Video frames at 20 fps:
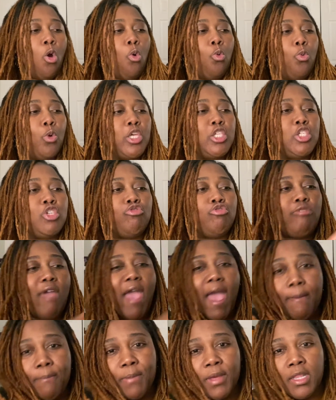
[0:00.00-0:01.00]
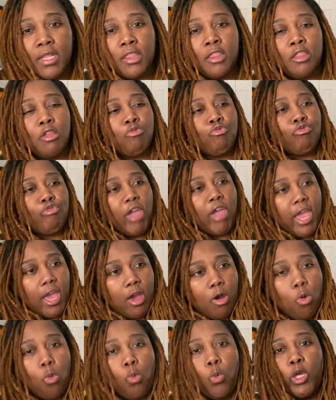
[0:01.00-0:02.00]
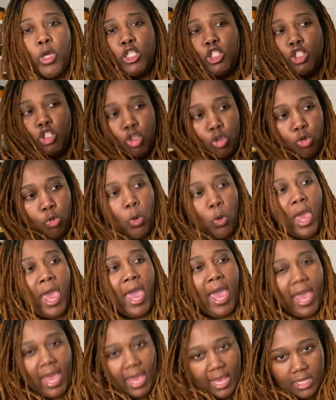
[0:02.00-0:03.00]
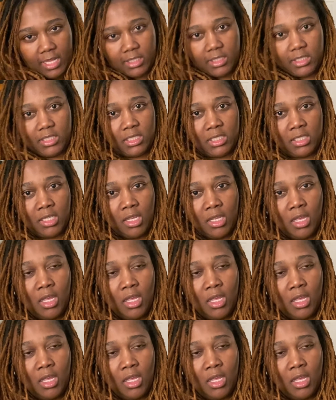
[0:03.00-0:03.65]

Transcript: was grabbing the rail with 2 hands